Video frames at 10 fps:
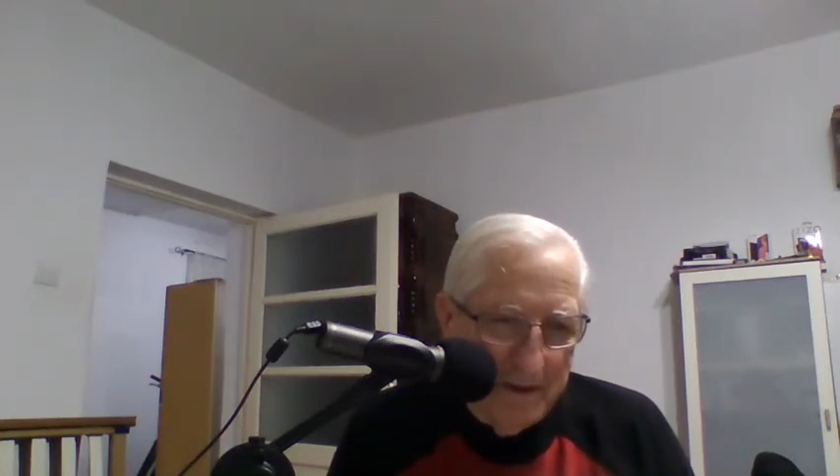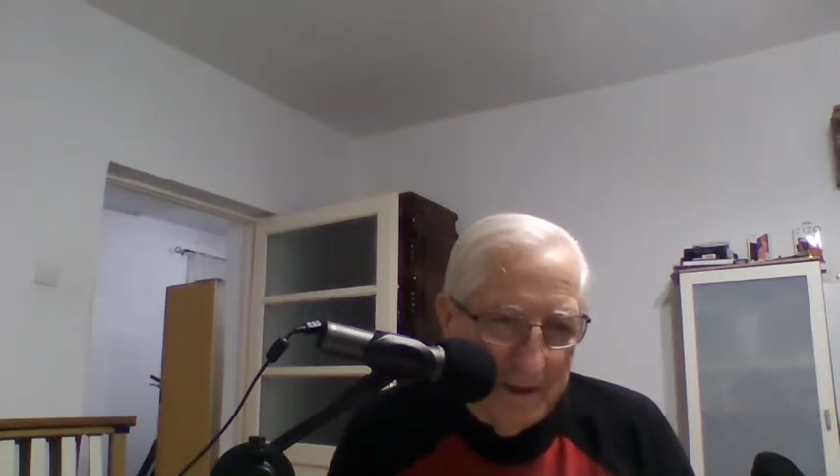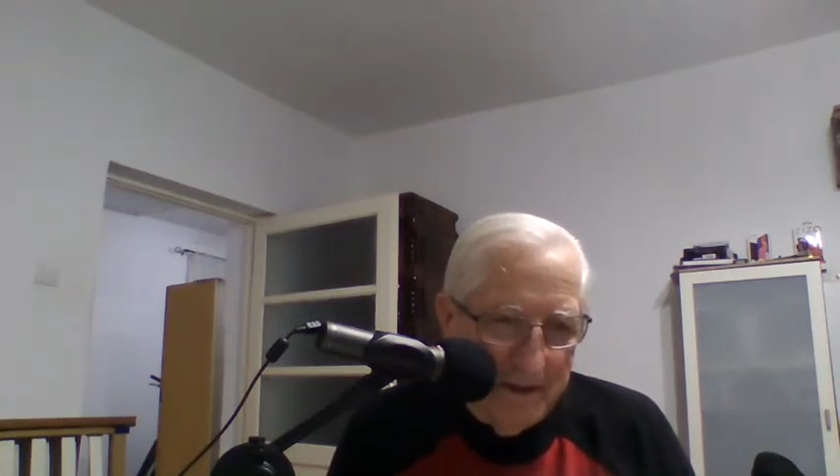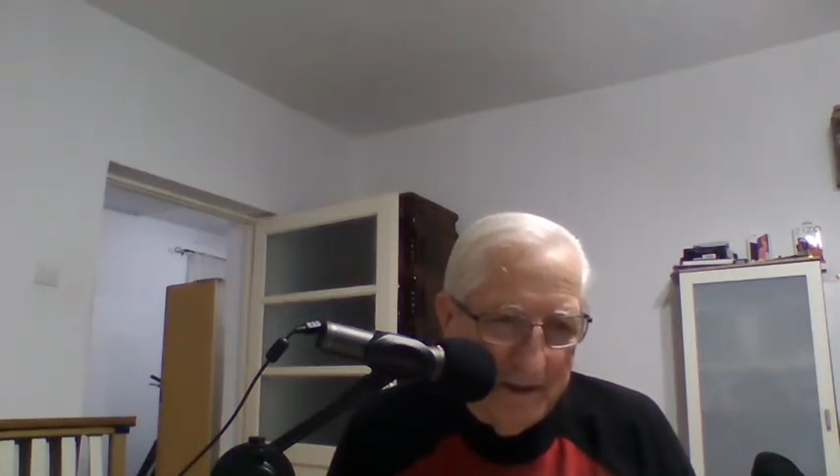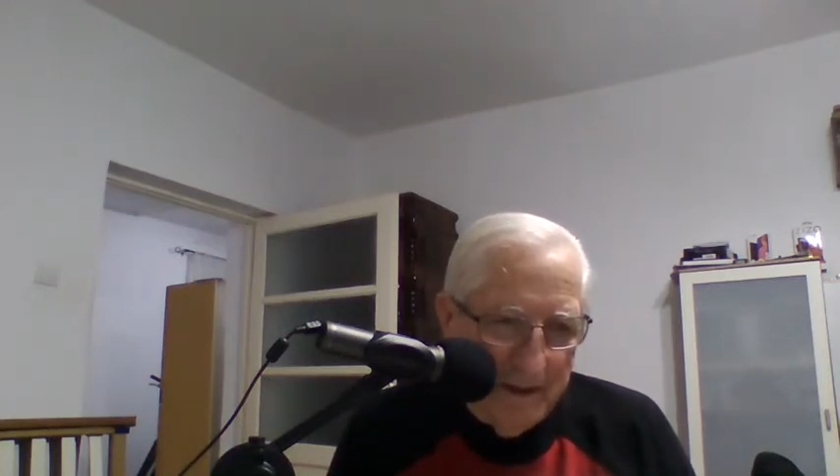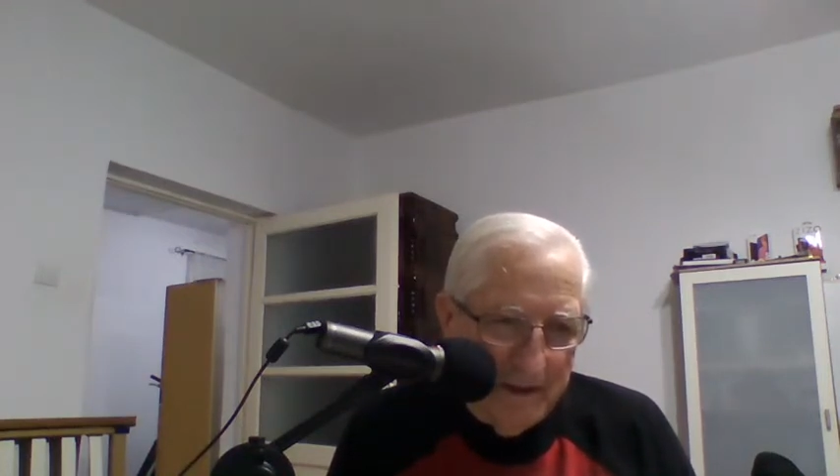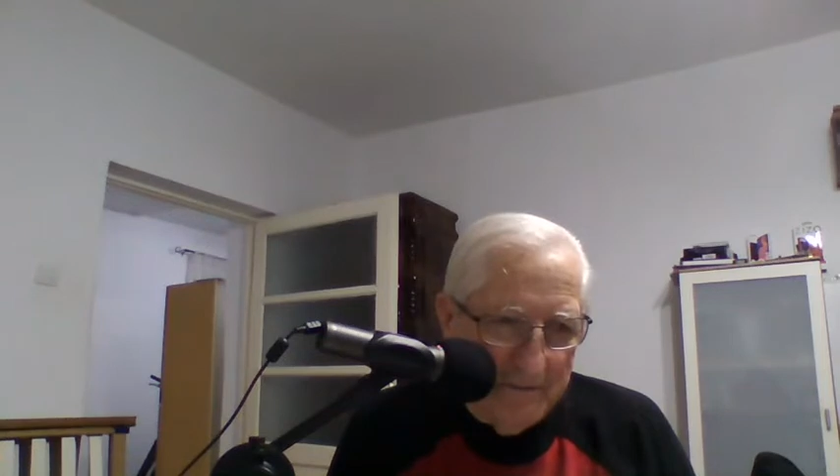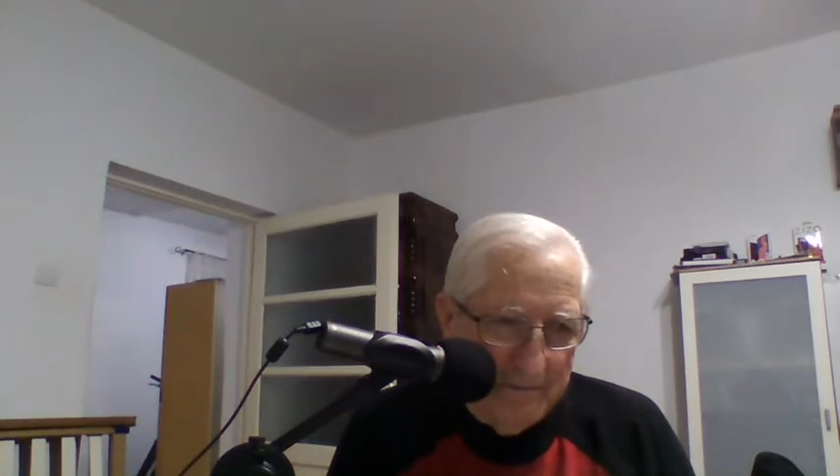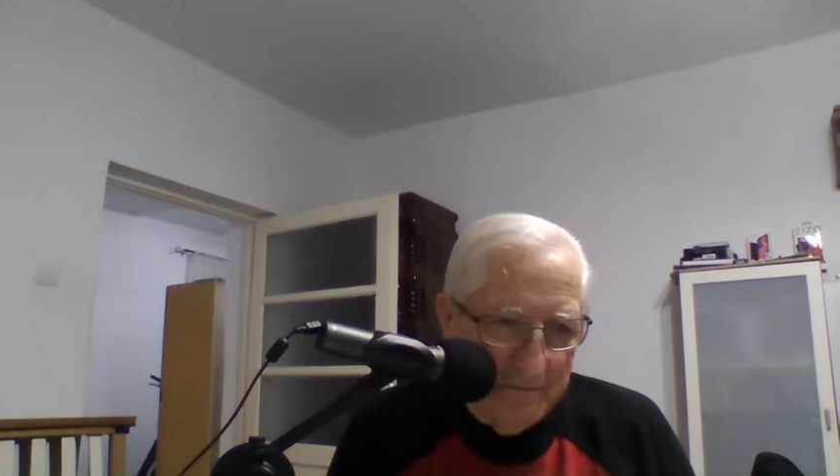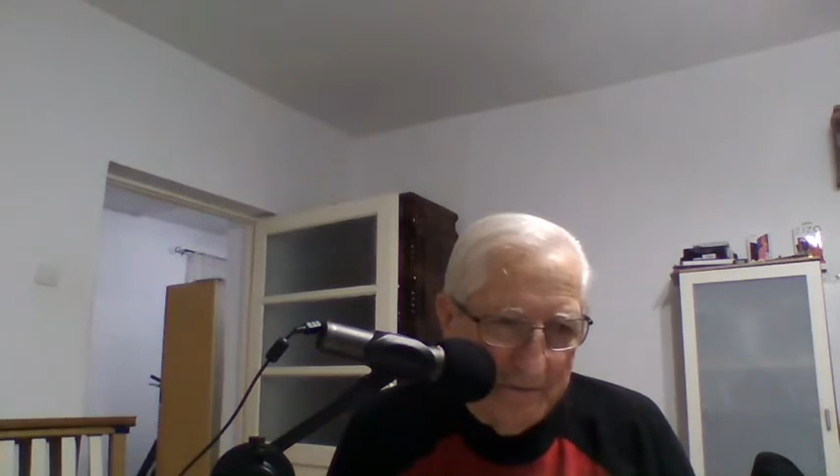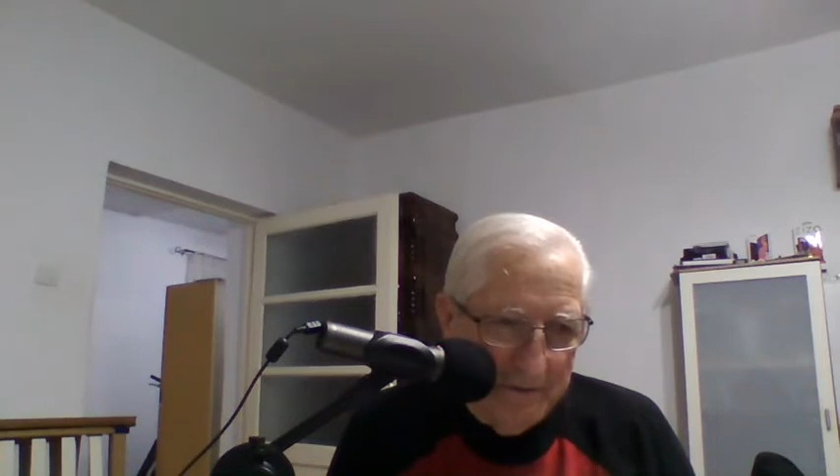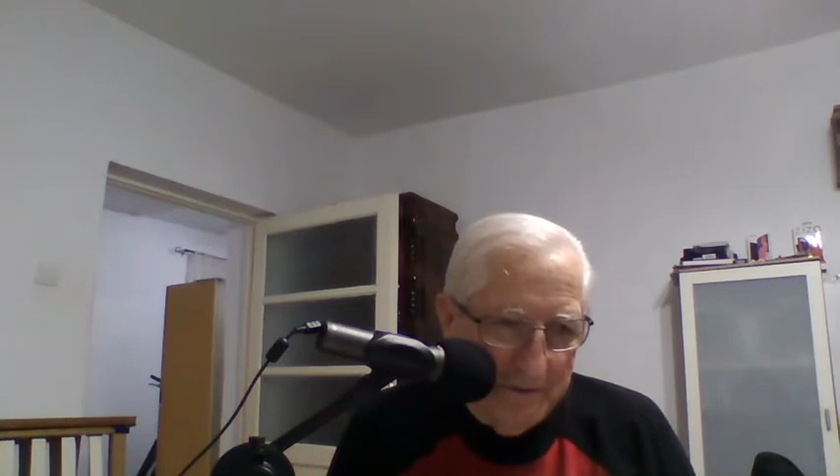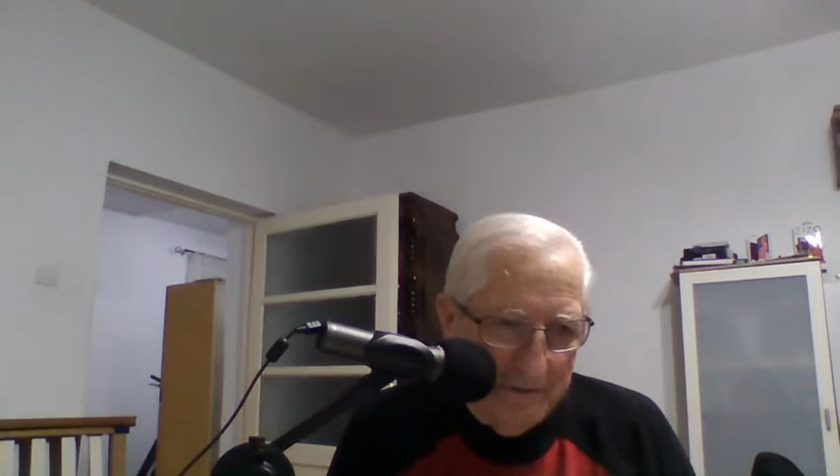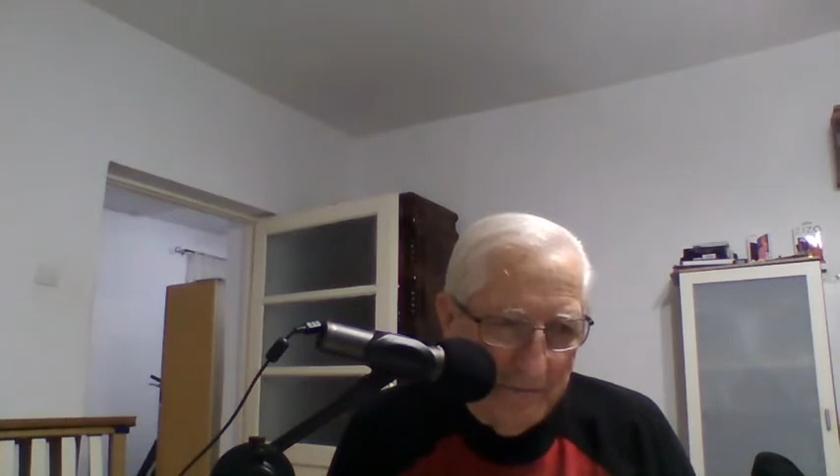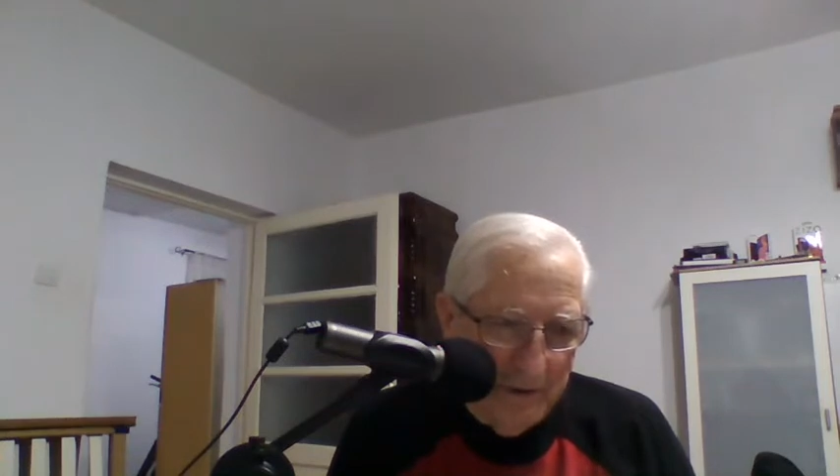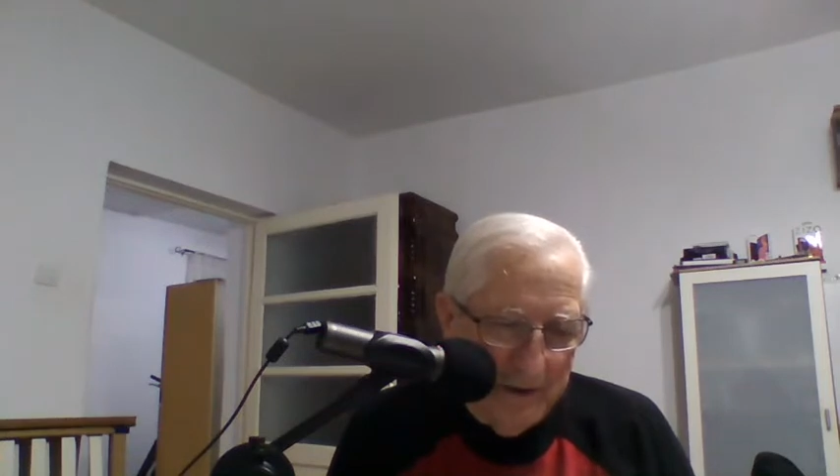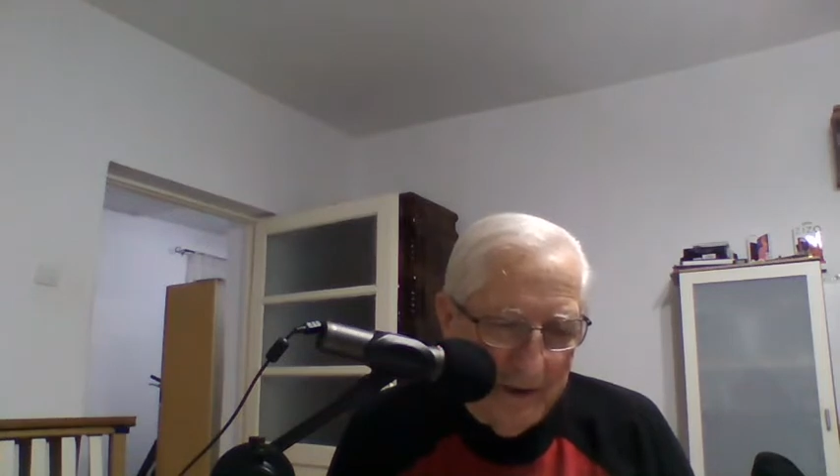he came to bring